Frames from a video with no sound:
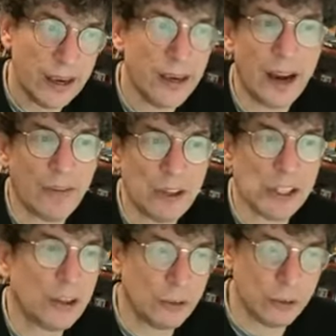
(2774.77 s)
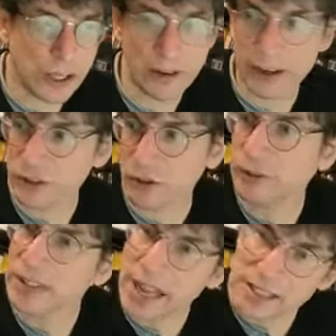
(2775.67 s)
in every single newsletter
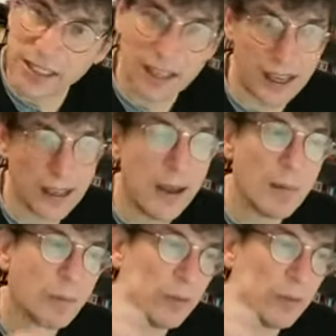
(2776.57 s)
issue. That's the key.